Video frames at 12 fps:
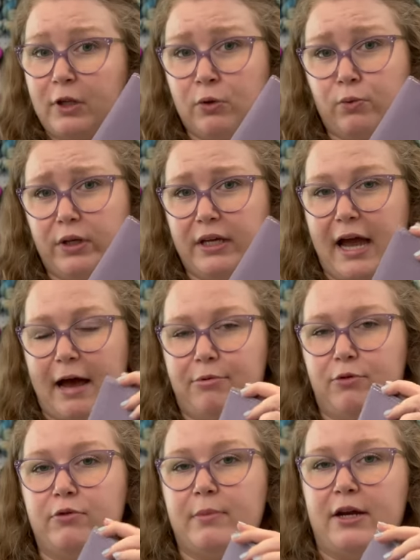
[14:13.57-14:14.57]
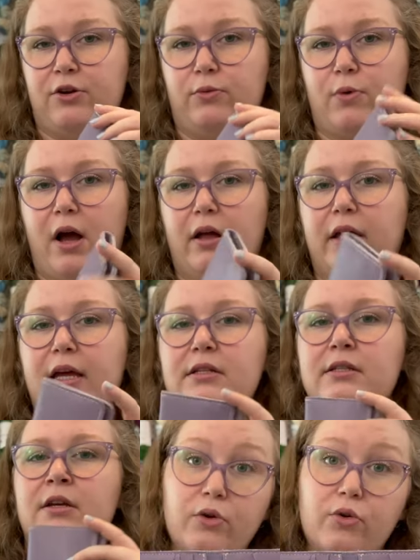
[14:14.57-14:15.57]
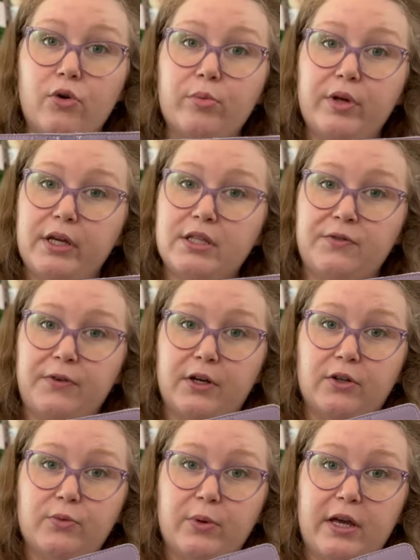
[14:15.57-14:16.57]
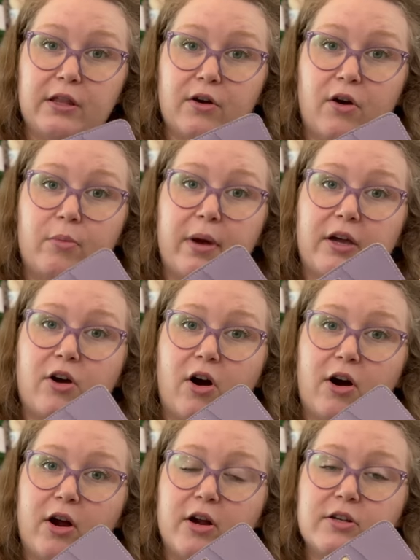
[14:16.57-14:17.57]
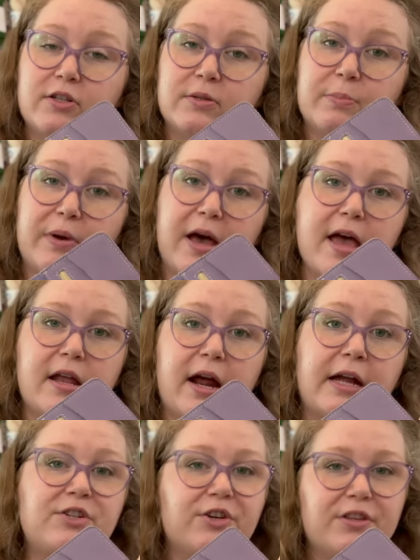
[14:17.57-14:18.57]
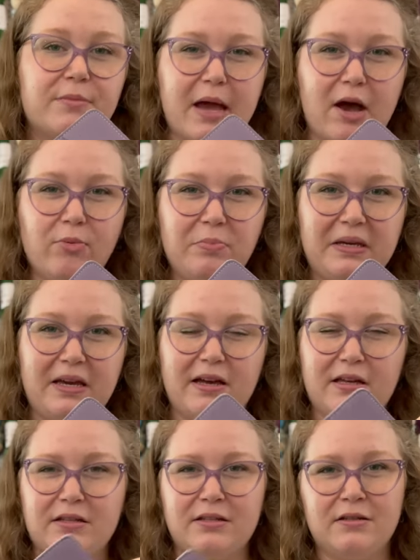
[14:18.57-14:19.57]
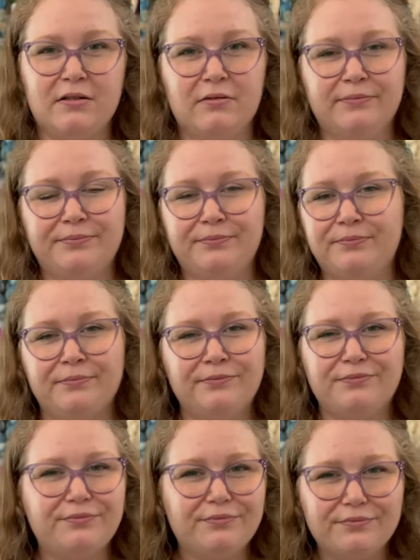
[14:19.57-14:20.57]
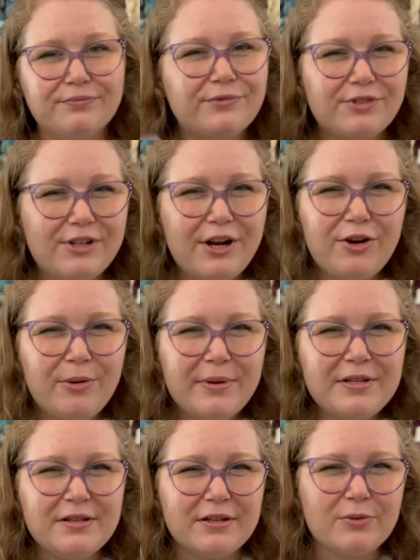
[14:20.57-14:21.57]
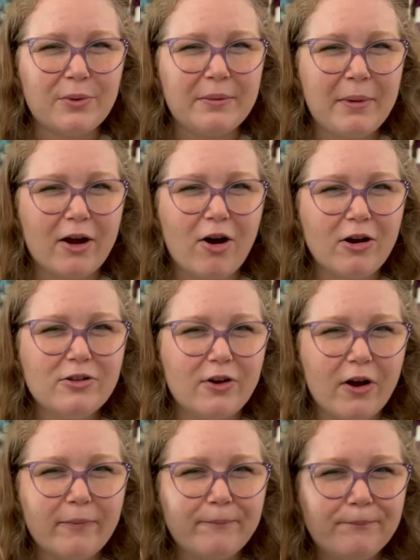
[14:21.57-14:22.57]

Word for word: really happy with my new wallet. Normally it's filled with all my cards, but I took them out because it's none of your business what my cards are.